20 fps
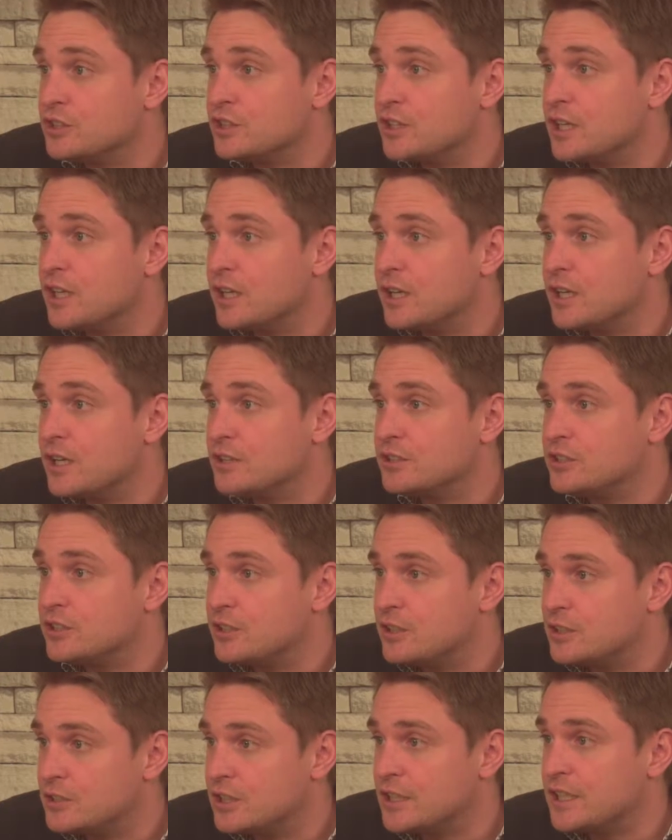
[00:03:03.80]

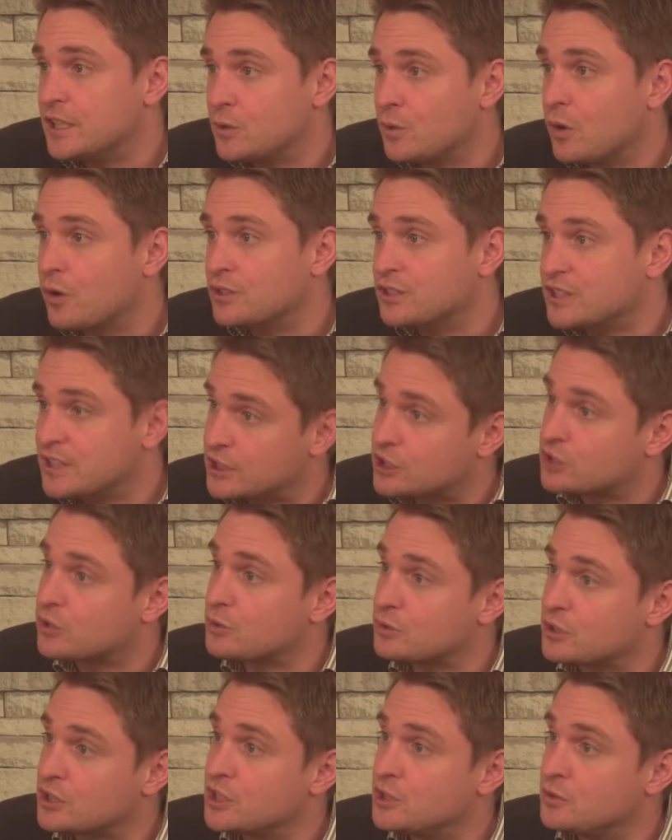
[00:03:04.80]
to inequality is
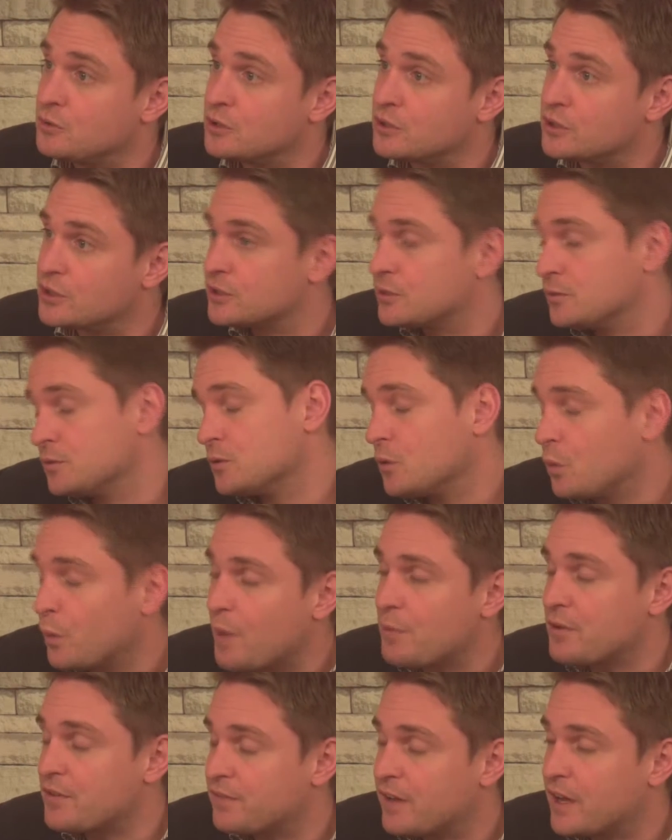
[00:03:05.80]
stronger unions. So where
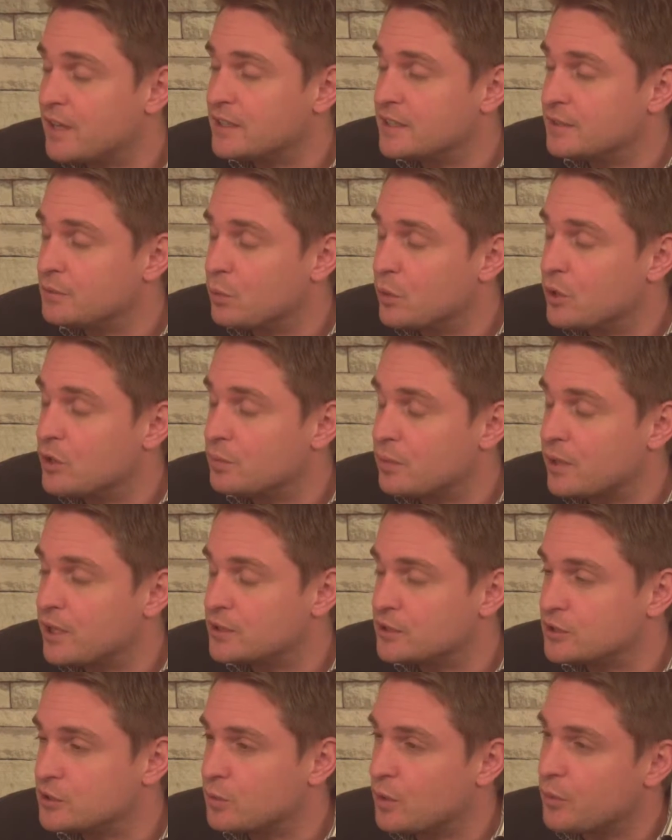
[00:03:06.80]
we find in
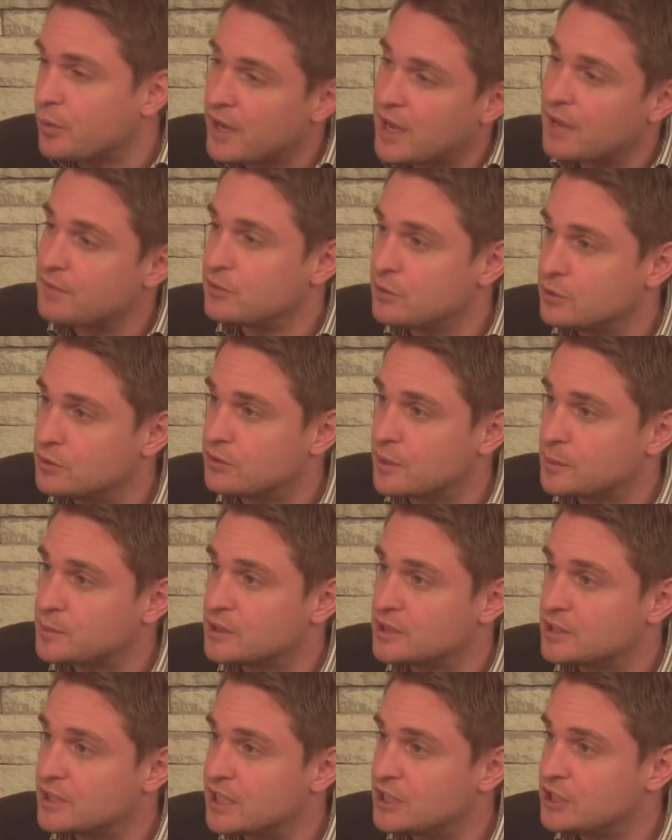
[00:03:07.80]
workplaces where we have union
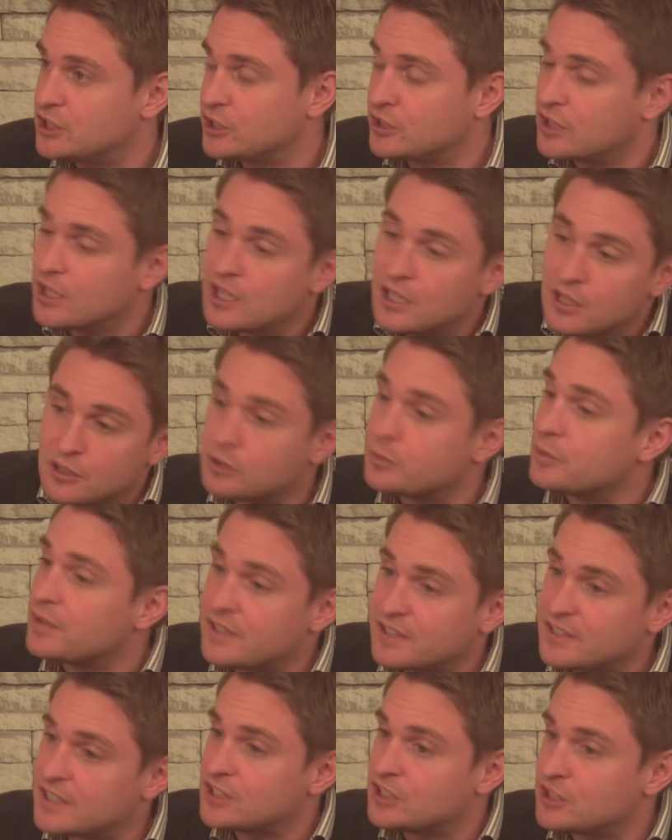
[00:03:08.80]
representation, some of
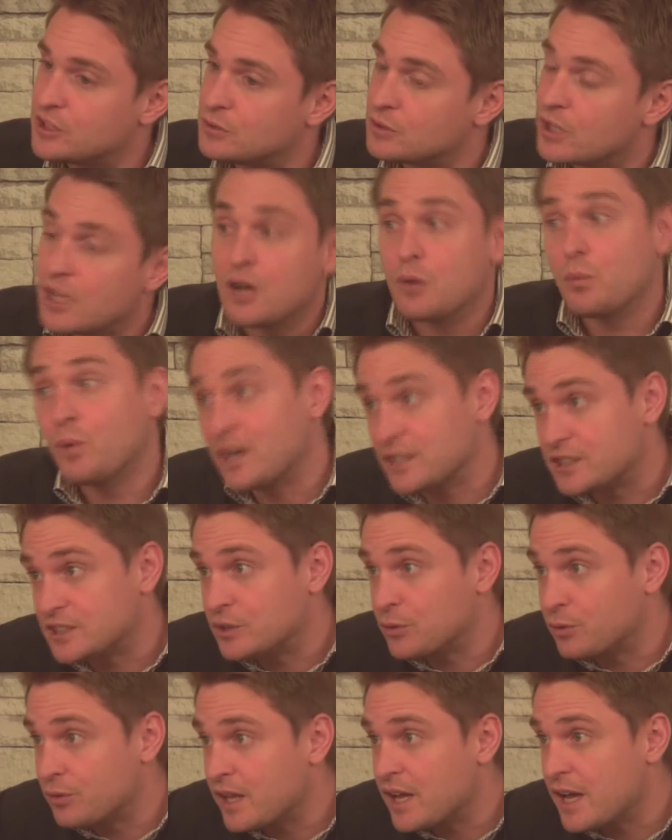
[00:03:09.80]
these issues, while
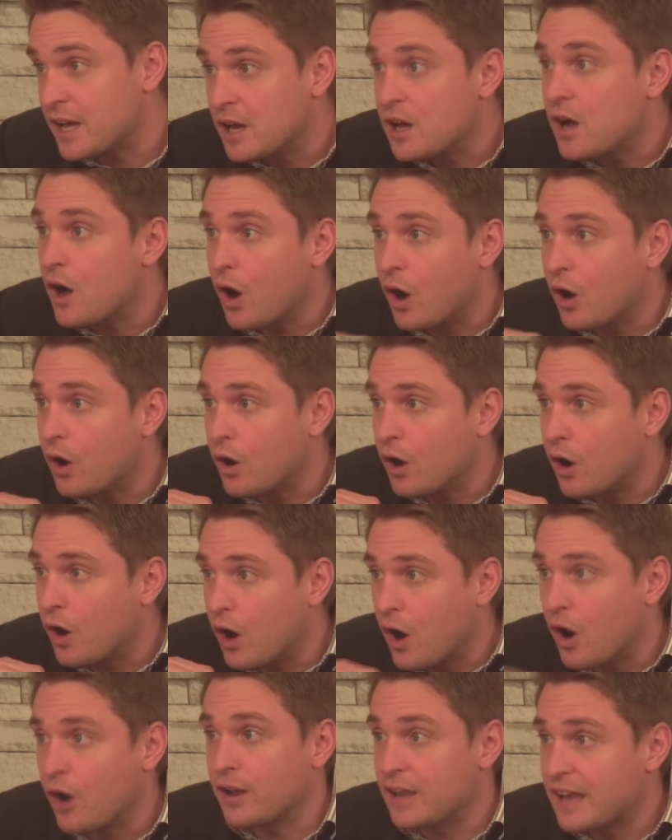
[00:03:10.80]
still there,
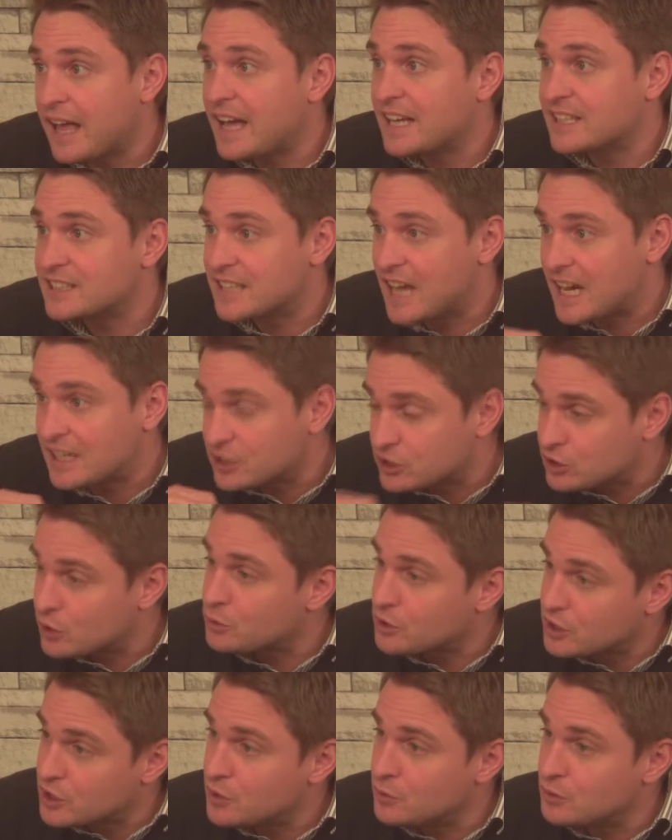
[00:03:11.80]
are less, and
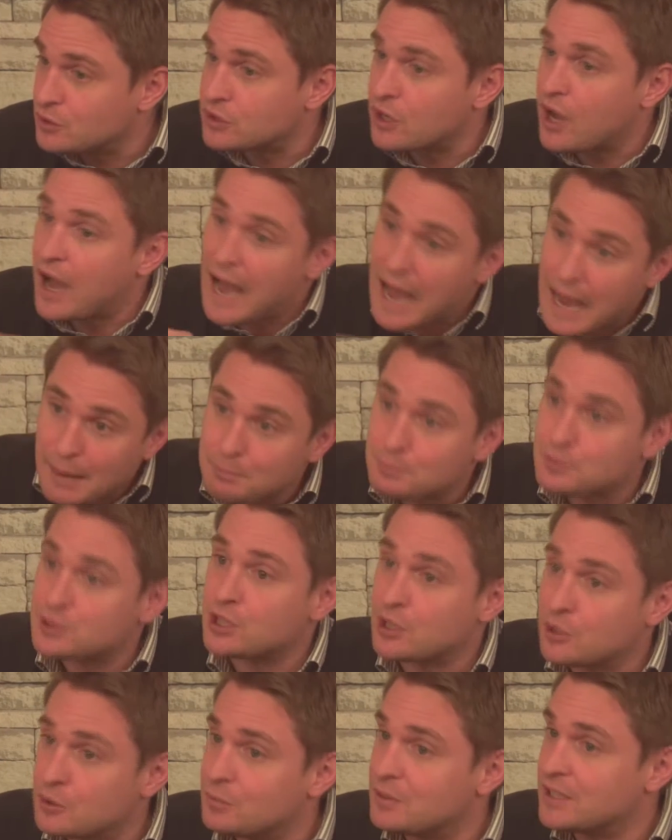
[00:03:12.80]
stronger unions are
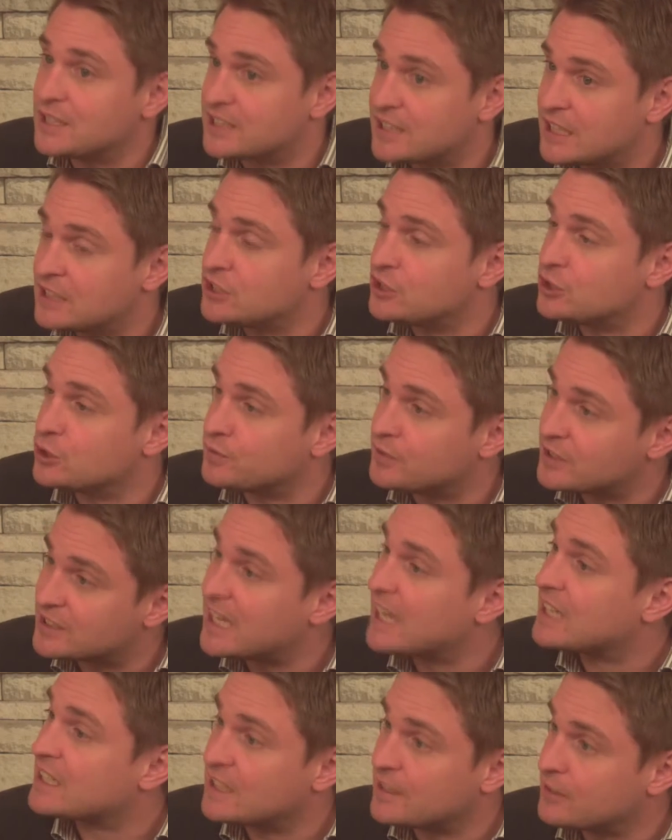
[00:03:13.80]
absolutely essential for
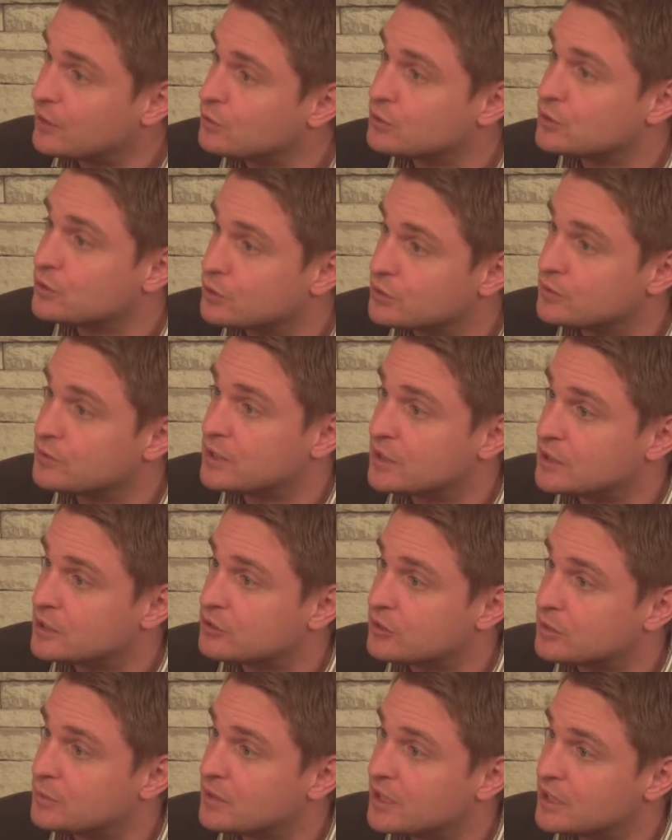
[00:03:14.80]
tackling those sorts of
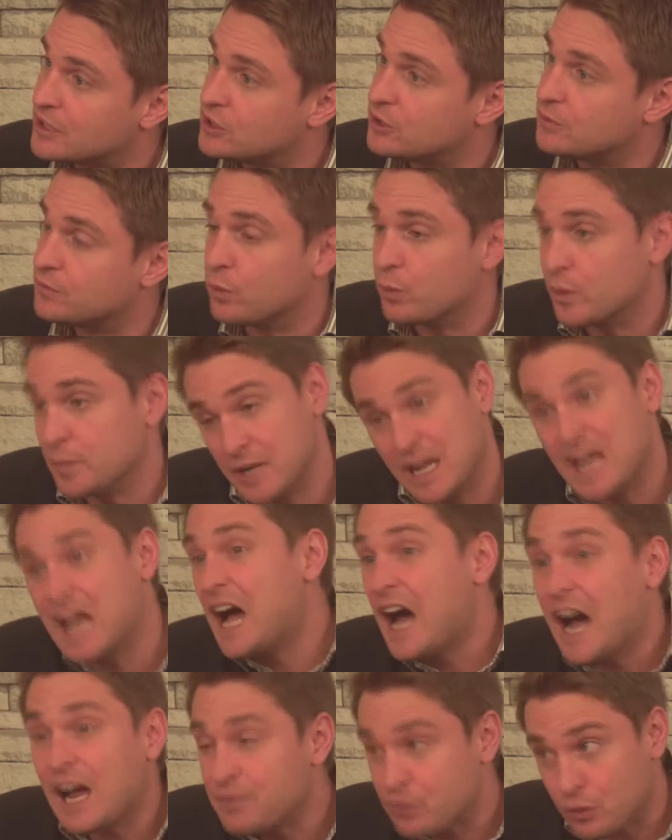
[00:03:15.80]
discrimination for women
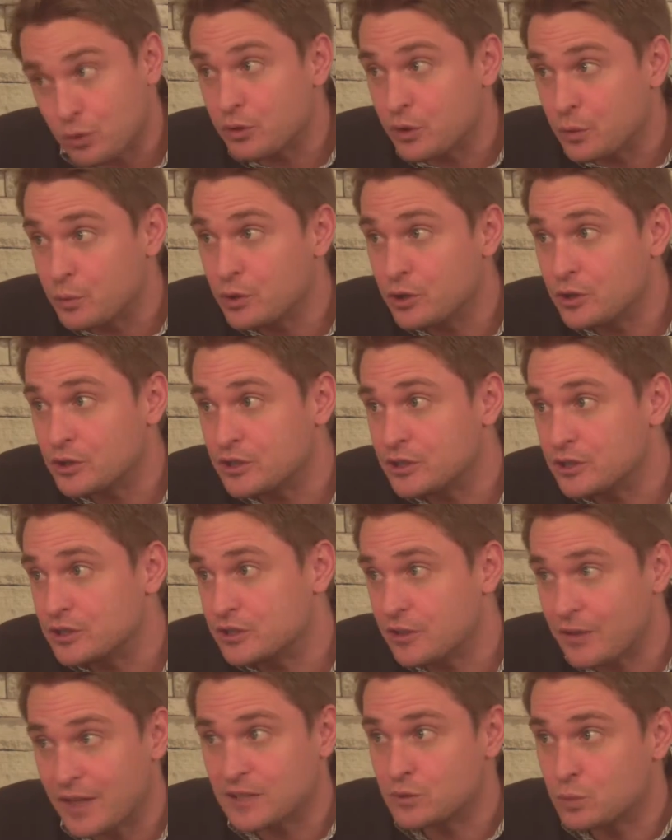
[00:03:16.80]
and for other workers. So
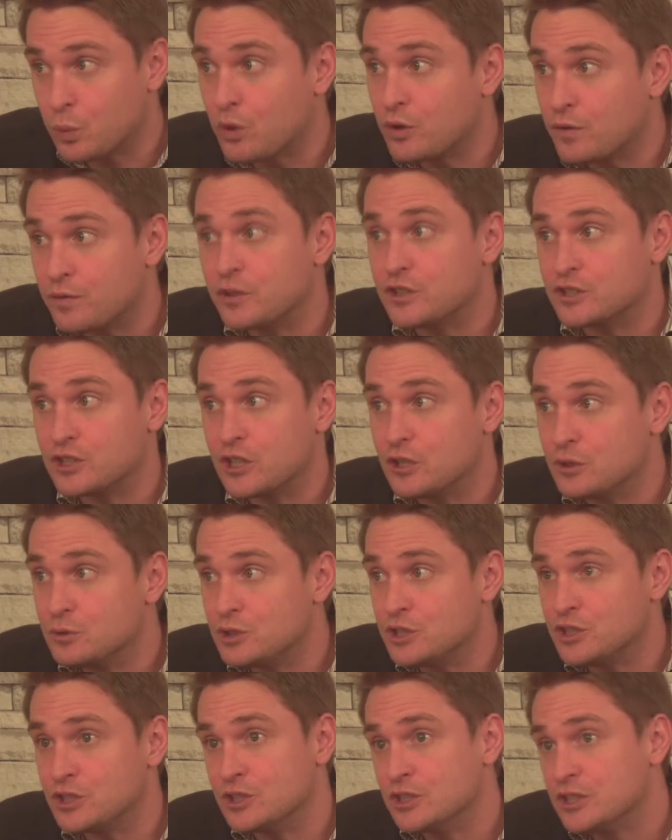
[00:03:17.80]
that's one of the
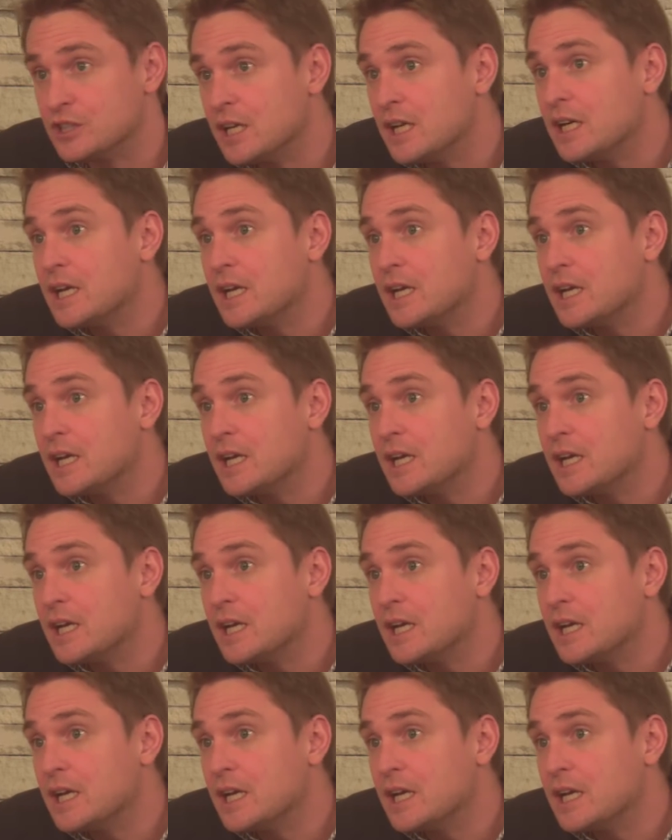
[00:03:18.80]
solutions.